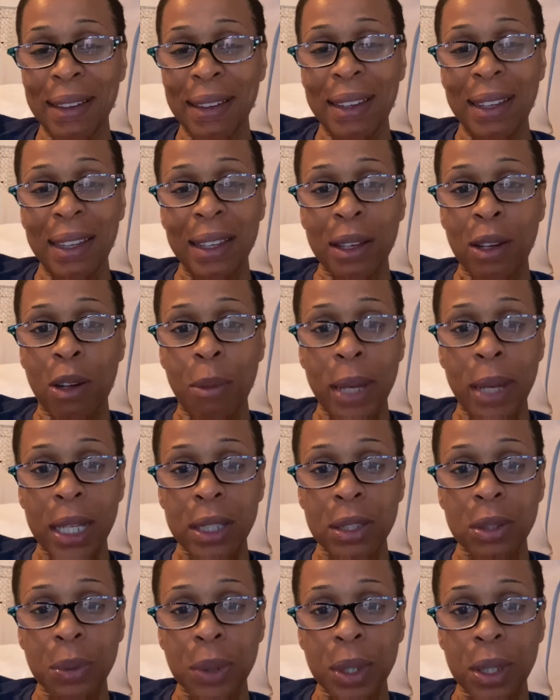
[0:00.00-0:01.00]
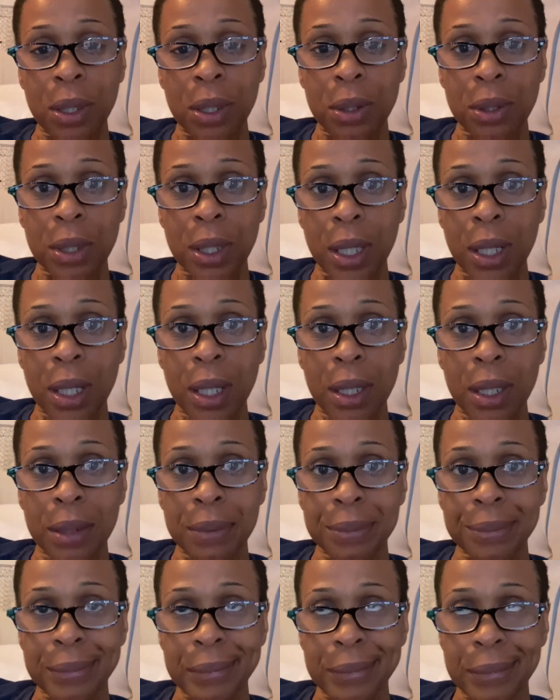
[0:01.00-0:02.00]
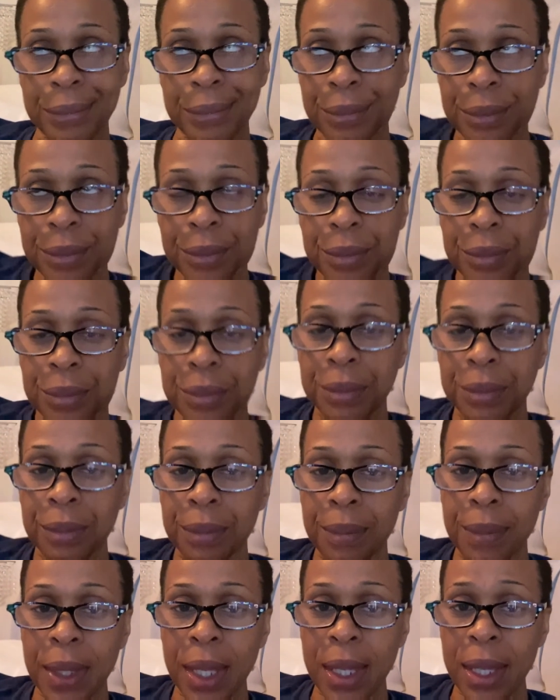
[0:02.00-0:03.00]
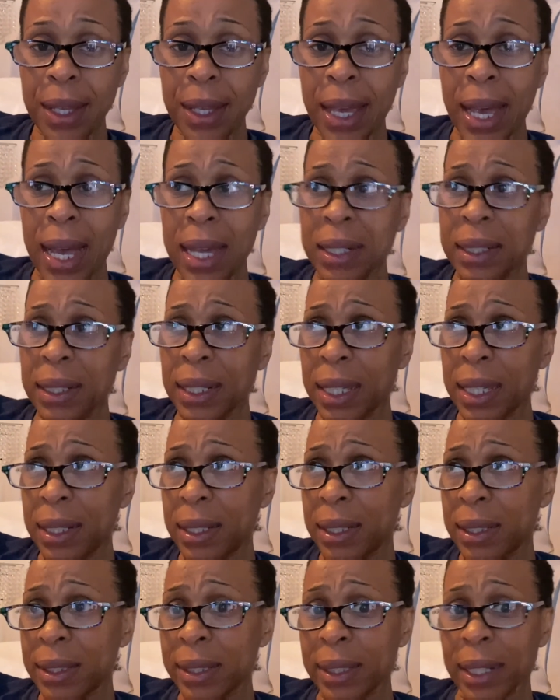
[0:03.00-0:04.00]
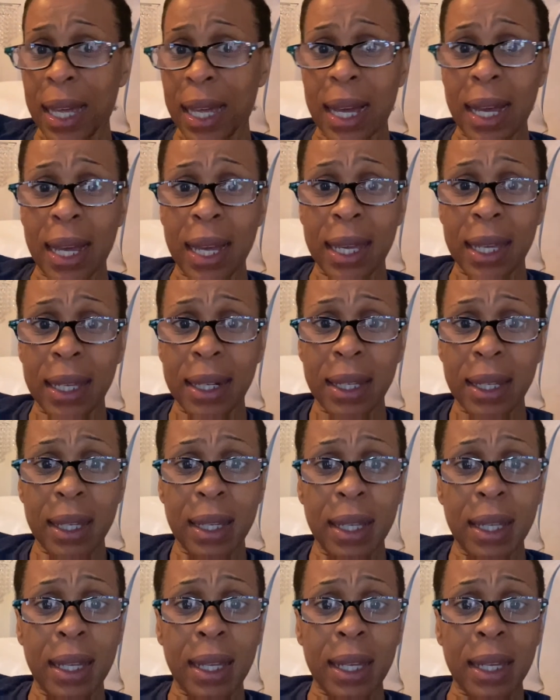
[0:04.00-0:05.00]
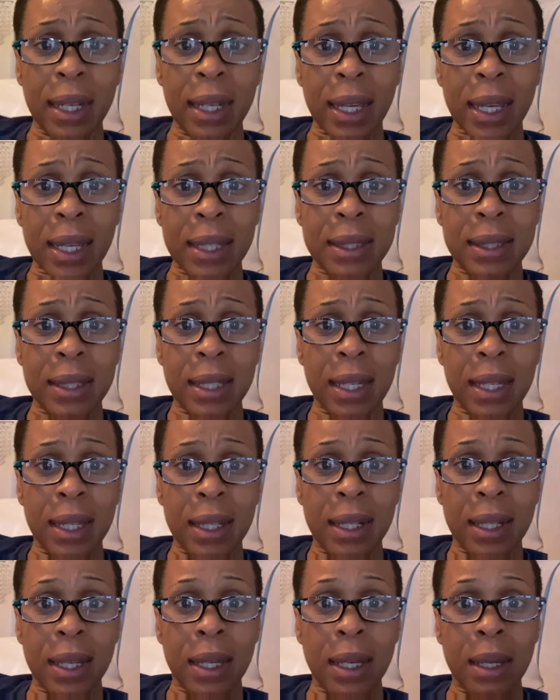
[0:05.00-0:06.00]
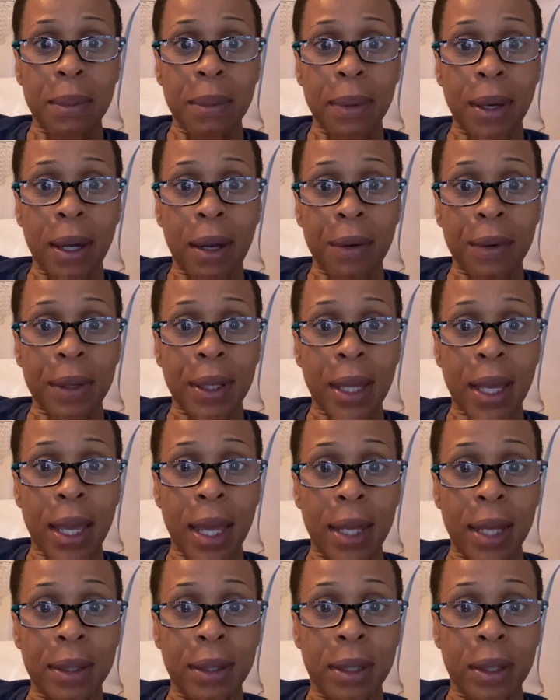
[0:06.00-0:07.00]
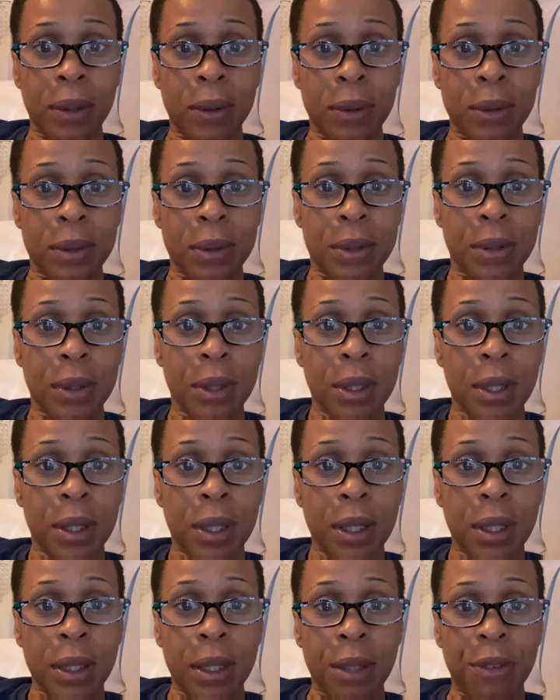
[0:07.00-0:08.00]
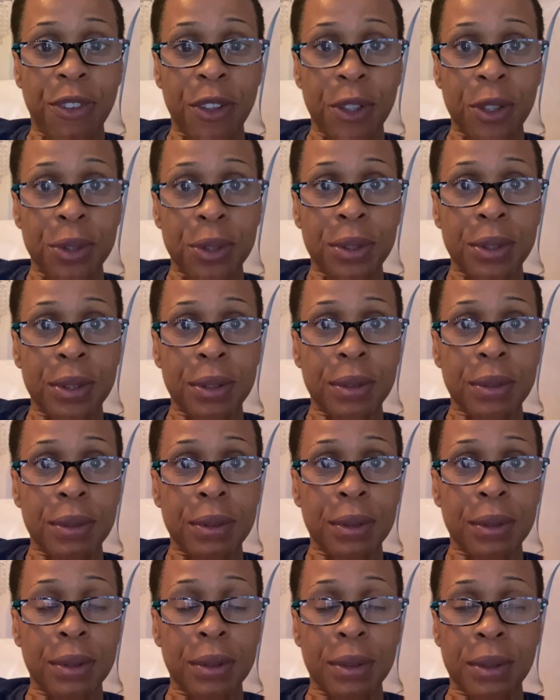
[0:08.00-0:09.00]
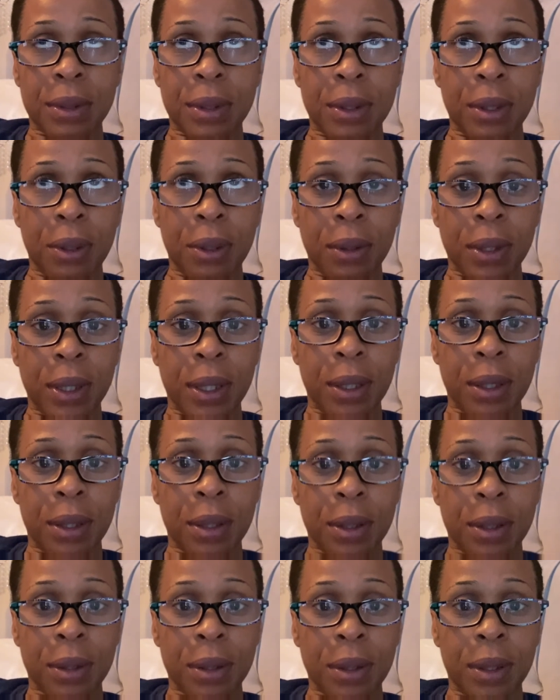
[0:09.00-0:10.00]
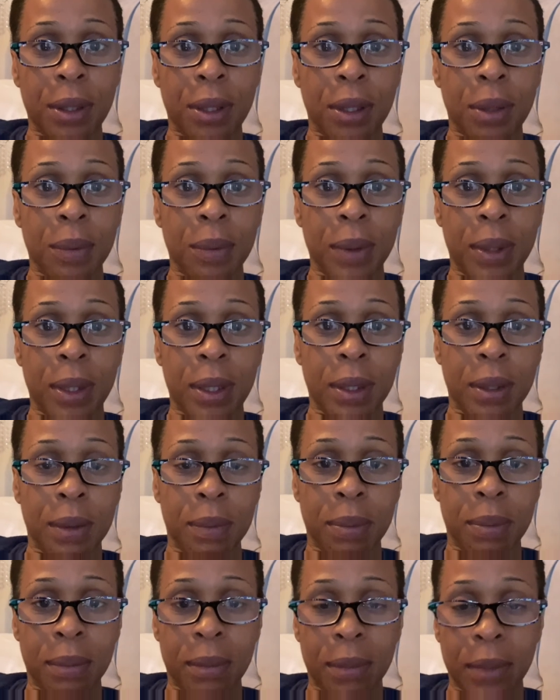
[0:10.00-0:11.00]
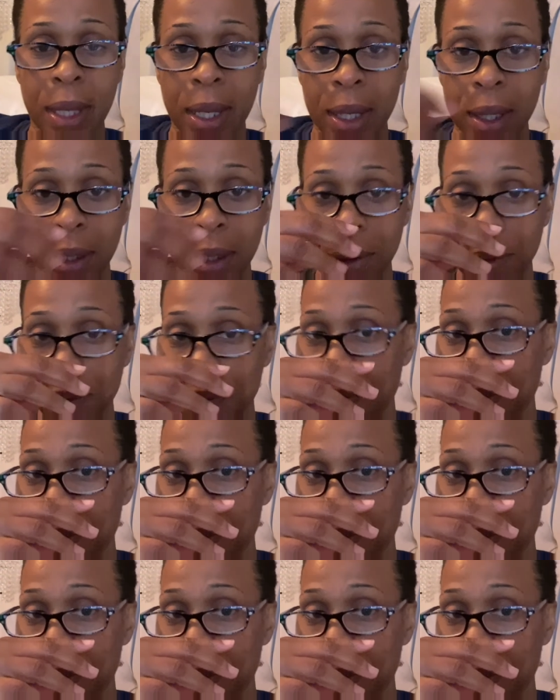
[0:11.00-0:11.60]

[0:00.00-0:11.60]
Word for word: and go back to work, um, kind of letting it slide. And like I said, um, I already had those, the first earlier, you know, with the negative